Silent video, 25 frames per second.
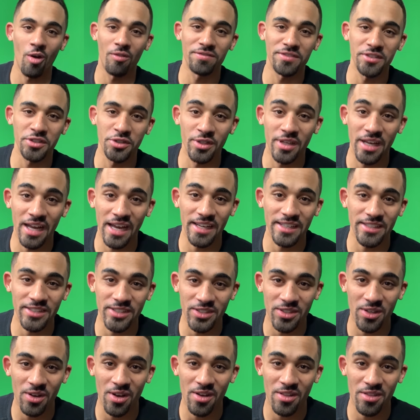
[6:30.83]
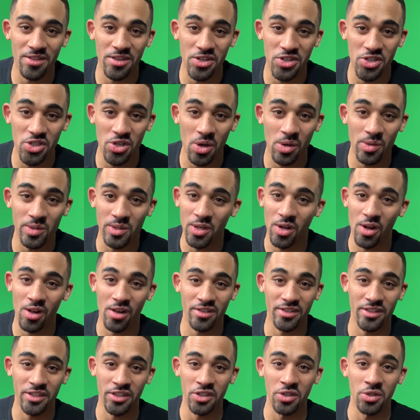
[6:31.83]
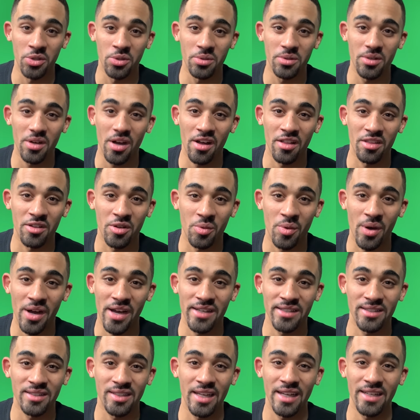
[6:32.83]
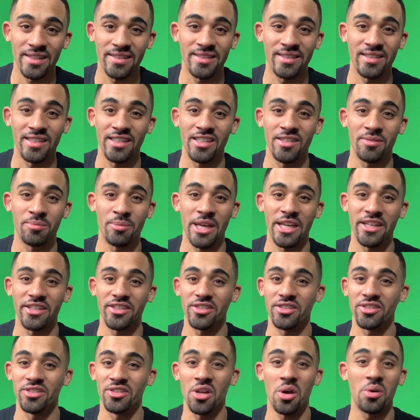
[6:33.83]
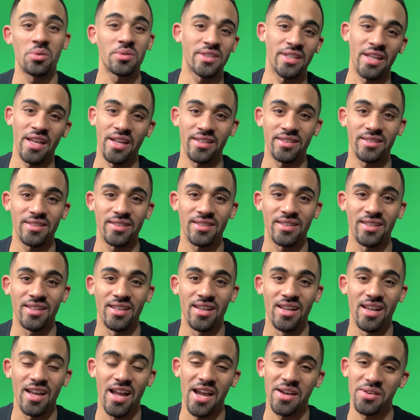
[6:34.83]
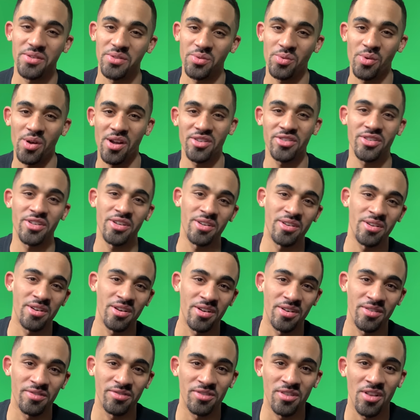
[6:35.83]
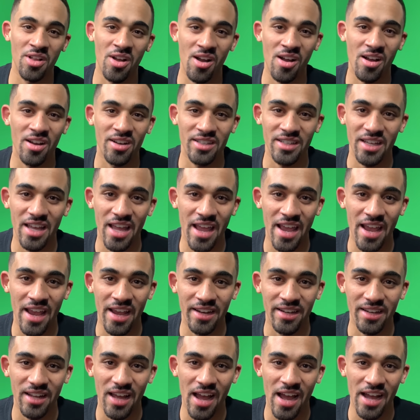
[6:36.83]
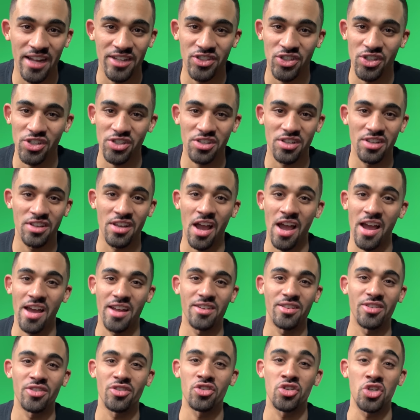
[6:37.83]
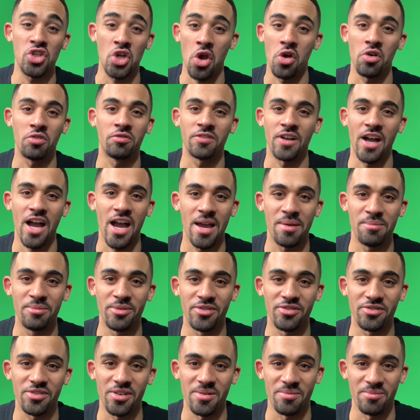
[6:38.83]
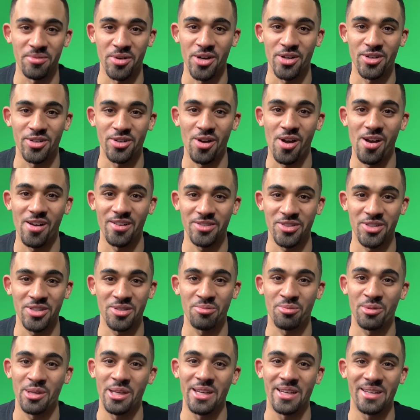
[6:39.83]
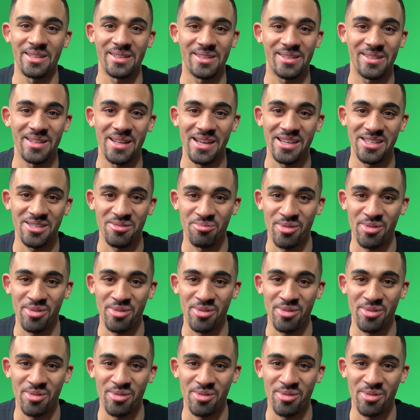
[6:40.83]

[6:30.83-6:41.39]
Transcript: hopefully you guys saw the show called You, otherwise that scene makes no sense. I was watching her vlog and I just got Joe vibes from her dog just being in a glass